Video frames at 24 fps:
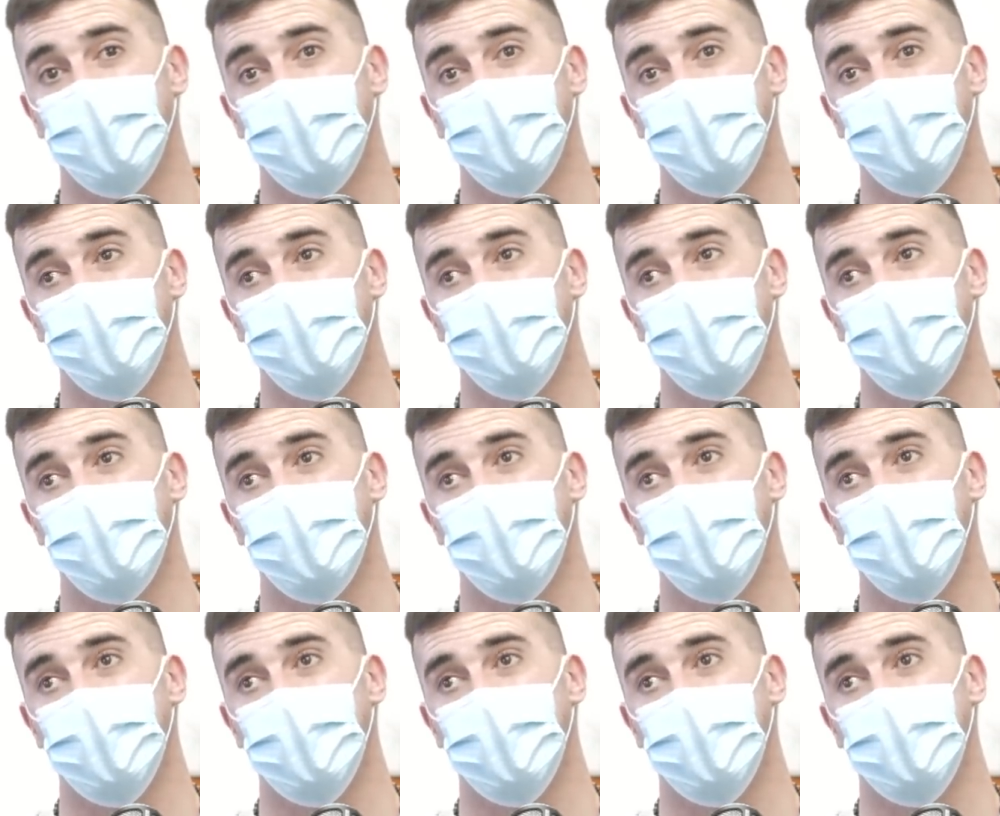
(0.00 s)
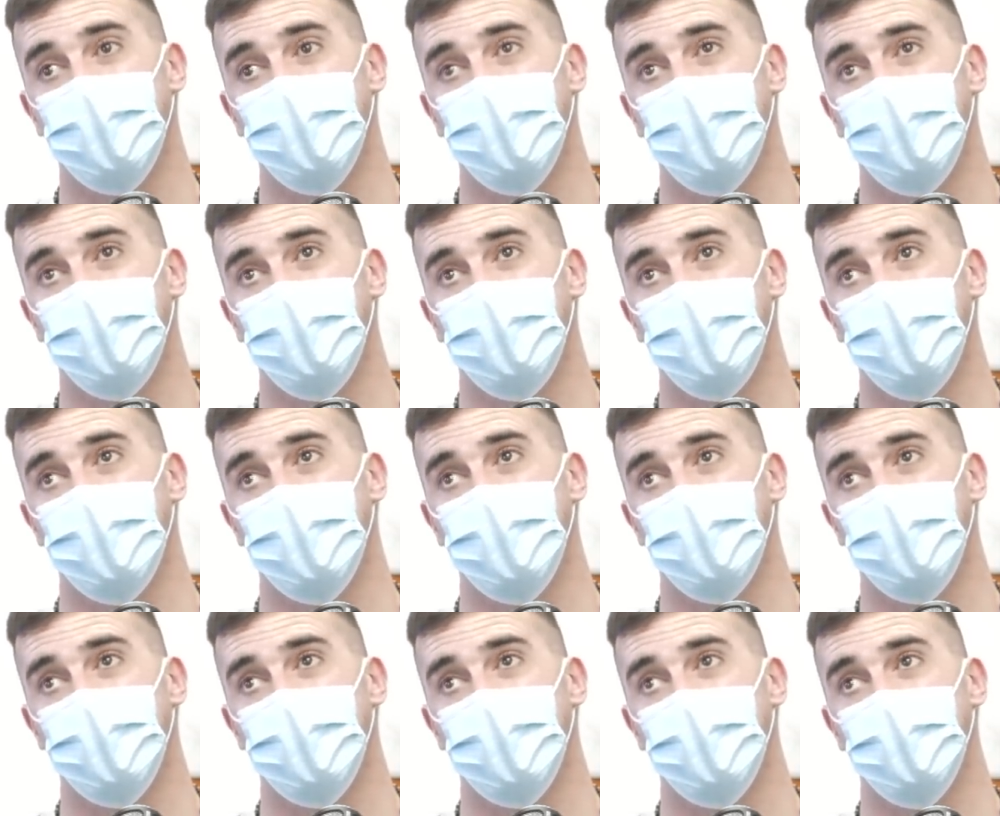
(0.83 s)

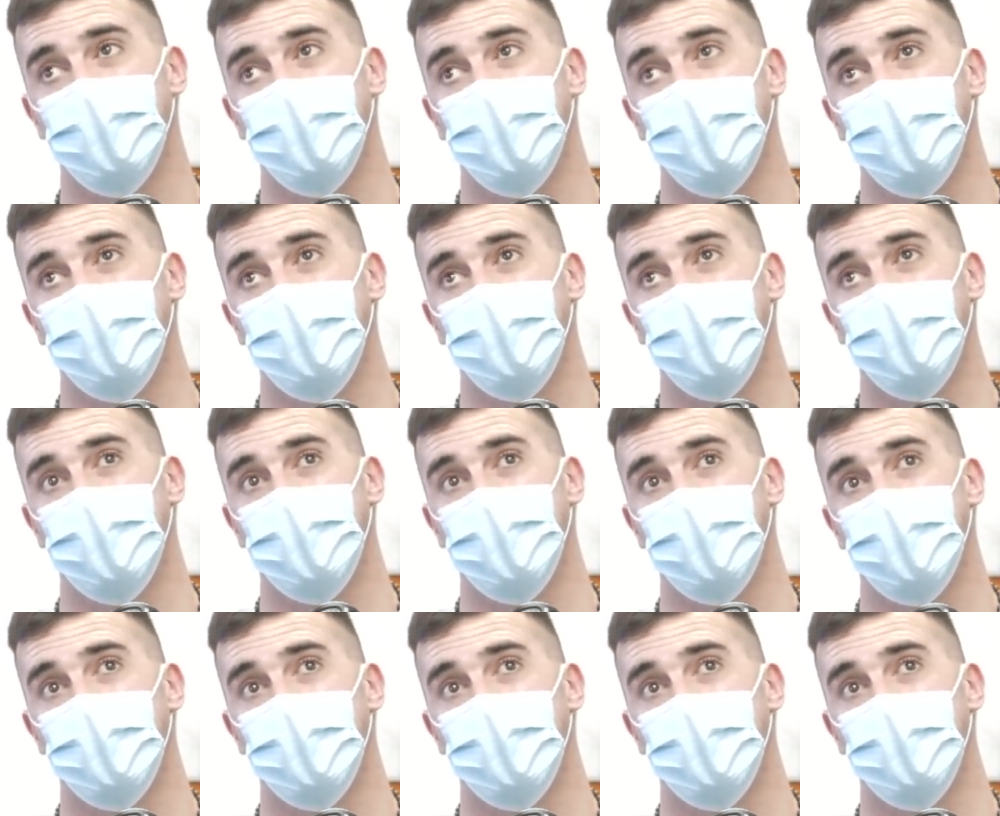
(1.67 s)
[no speech]